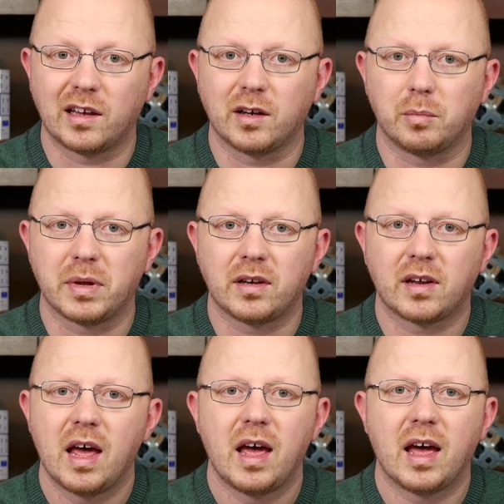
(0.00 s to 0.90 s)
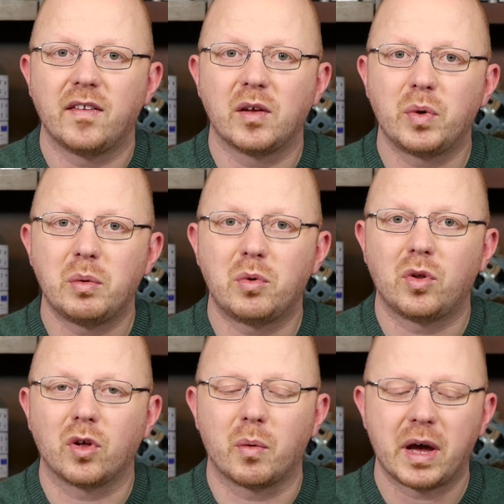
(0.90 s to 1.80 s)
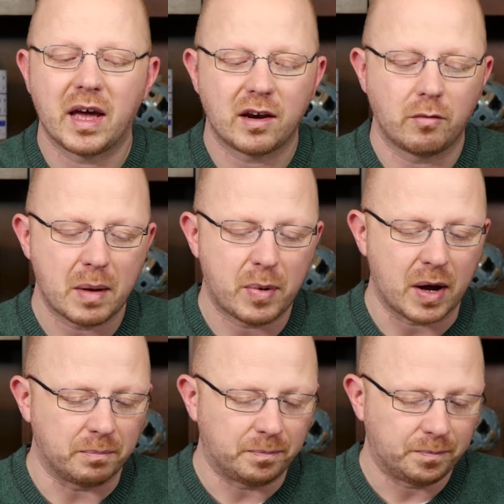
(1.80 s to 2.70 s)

a little bit, and then we will go ahead and wrap up.